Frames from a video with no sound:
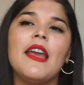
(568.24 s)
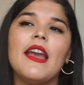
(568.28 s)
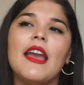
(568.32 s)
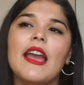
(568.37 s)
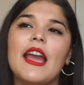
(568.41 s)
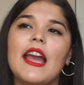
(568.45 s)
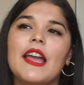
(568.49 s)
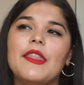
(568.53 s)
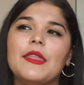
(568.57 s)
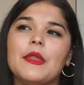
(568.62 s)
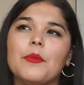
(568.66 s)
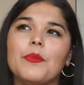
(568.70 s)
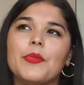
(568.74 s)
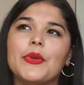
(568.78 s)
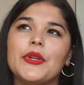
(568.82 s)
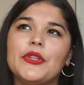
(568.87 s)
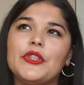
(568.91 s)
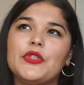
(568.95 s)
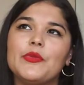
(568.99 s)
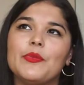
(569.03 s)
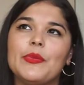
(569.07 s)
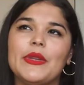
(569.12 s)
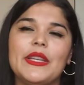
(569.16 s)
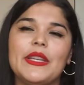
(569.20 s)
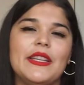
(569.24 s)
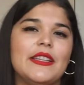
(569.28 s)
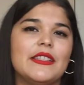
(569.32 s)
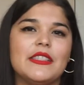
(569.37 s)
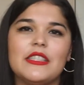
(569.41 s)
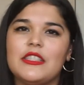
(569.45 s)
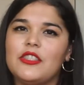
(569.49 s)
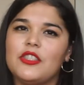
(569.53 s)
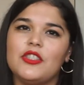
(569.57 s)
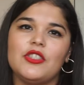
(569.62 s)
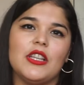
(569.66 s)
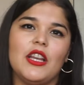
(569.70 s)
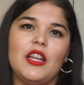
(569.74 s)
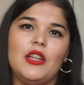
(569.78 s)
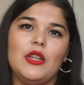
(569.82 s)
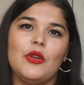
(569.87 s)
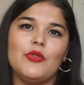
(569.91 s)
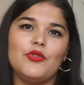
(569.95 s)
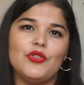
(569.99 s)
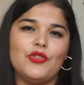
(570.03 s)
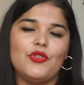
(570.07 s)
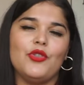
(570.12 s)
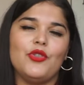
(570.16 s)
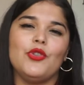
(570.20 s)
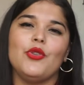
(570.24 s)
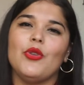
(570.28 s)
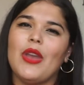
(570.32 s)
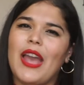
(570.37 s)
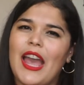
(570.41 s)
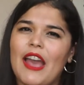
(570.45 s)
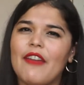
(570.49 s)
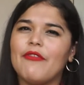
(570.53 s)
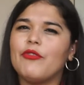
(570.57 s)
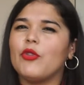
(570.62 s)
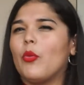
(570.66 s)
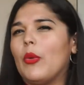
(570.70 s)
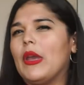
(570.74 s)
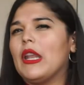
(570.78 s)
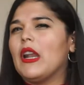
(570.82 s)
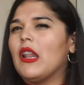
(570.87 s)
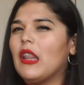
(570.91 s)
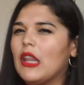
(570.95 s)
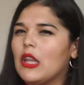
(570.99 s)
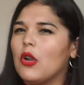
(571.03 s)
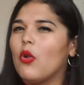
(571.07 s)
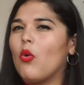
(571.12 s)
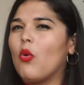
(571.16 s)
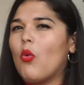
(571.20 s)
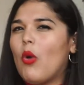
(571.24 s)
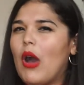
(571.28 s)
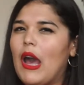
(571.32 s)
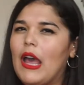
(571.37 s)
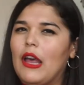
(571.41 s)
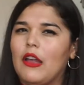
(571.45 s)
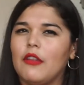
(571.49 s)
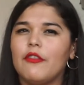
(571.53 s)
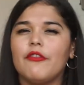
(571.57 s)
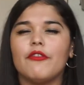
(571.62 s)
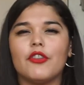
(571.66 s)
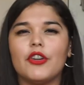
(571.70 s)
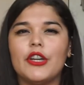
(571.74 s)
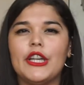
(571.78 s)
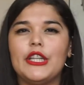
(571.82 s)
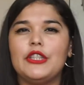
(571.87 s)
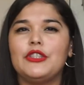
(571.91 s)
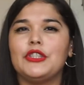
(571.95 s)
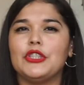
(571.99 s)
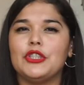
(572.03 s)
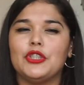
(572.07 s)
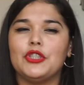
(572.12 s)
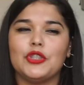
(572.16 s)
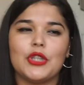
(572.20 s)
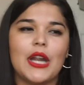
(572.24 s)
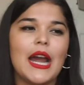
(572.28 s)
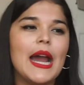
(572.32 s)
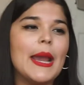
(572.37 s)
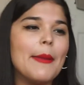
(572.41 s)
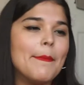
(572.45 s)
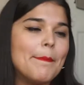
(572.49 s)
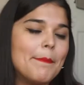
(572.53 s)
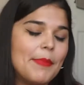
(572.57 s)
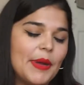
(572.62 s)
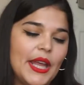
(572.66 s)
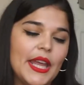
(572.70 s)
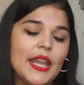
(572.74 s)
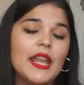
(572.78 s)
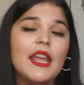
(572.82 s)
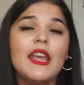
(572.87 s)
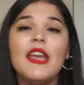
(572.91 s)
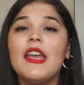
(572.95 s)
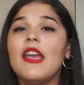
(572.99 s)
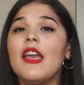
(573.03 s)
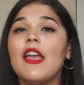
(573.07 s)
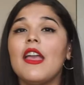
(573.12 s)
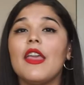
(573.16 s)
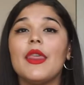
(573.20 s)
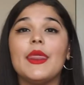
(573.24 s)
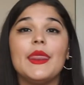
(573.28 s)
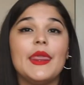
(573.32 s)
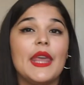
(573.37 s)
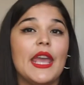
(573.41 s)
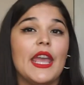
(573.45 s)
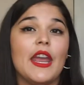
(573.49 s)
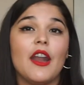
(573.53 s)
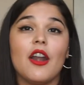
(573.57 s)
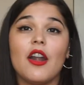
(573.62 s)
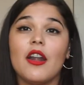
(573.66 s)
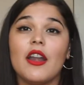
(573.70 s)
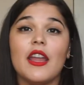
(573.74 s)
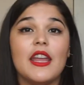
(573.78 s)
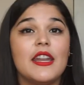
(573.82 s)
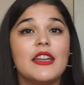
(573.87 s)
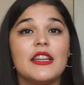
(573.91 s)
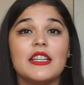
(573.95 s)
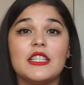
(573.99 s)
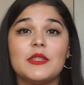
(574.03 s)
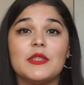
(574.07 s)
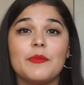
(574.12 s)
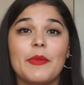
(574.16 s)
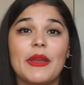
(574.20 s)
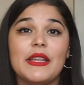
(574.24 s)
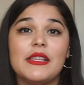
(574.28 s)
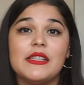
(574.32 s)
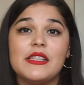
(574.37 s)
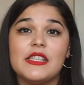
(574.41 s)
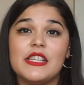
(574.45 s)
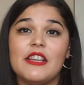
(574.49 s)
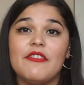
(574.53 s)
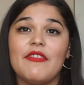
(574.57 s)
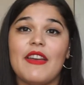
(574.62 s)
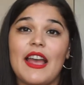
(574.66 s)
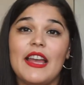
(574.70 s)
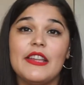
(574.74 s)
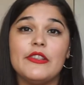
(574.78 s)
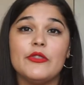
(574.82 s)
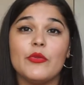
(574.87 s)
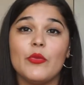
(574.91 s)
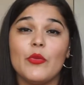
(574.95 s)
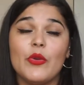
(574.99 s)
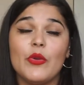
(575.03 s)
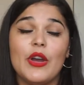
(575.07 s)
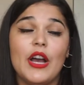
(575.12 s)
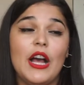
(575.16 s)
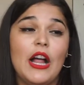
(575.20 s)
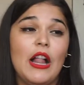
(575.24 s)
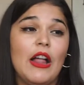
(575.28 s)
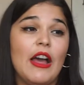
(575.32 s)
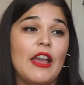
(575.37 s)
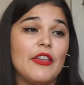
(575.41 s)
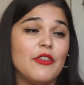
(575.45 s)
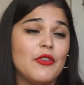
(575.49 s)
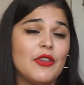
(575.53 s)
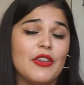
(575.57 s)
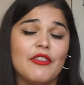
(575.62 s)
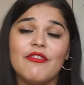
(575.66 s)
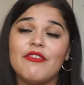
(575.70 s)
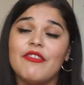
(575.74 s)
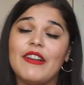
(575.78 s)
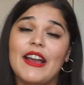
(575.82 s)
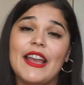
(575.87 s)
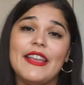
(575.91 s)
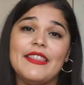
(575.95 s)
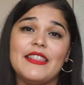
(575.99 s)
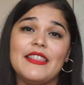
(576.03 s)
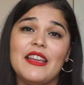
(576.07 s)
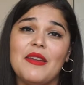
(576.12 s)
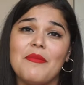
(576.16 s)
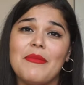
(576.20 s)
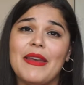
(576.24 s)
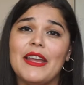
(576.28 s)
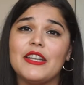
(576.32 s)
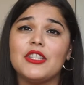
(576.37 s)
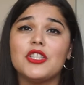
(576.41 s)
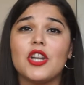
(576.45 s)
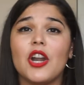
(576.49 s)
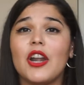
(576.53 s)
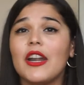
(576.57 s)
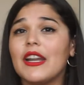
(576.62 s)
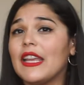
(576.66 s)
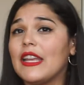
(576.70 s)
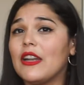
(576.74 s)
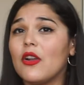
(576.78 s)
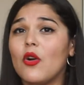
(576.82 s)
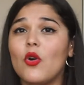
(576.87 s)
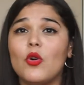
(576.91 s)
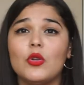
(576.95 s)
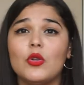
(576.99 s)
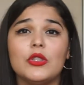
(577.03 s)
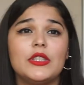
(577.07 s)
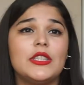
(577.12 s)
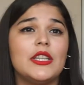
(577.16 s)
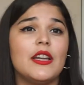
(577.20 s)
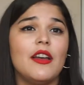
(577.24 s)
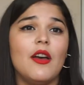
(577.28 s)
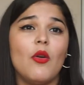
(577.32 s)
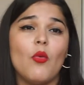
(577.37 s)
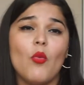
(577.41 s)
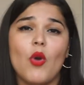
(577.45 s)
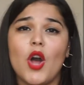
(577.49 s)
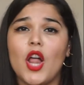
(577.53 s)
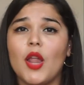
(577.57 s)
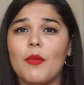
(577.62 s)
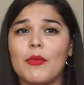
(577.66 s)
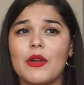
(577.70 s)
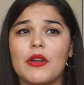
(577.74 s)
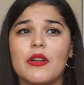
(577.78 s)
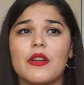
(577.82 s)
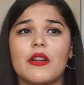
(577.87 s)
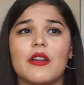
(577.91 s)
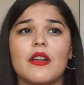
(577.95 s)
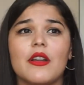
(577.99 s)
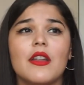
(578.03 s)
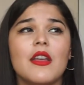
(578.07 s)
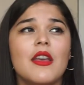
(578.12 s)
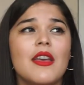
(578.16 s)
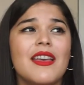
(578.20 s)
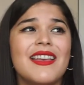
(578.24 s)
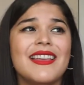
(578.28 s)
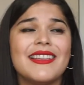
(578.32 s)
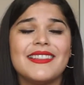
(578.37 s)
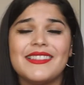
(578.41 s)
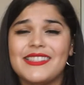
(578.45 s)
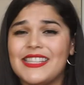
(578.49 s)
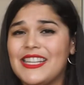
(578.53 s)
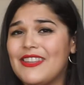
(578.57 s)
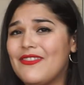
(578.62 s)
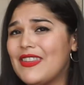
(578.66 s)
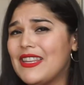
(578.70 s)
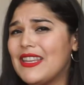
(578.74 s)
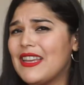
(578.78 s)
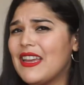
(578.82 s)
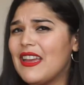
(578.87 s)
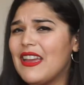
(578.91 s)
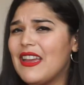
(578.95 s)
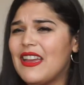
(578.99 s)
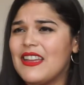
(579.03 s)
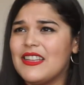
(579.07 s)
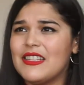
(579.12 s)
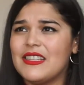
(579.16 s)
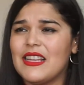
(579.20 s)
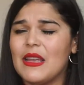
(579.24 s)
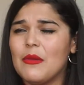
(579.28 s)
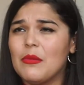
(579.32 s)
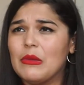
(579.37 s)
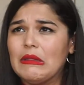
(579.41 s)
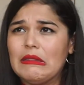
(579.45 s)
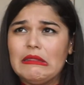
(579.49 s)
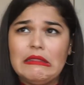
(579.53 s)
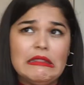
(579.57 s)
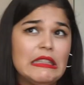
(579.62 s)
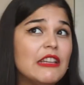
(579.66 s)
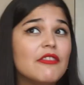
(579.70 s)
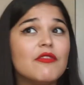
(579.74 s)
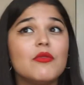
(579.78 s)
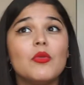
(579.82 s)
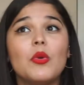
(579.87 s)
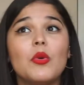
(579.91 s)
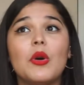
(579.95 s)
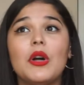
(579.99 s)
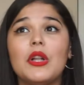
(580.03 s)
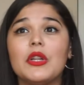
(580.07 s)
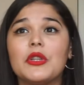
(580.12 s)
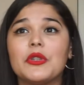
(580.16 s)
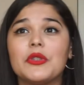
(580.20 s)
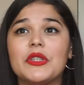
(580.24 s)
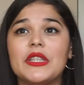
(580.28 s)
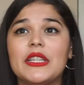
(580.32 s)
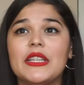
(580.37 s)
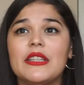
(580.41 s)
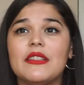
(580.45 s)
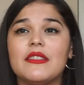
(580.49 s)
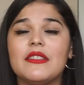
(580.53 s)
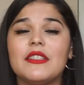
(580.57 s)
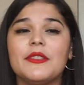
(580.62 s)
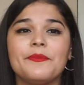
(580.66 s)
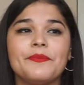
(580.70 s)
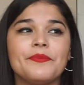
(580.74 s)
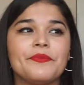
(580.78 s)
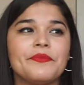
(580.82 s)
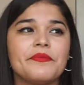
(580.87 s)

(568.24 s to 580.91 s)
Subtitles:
And the Burt's Bees is just like a lotion, so you have to wait a little while for it to dry, but they are inexpensive as well. You can find them at Target, Ulta, Walmart, CVS, I believe Walgreens,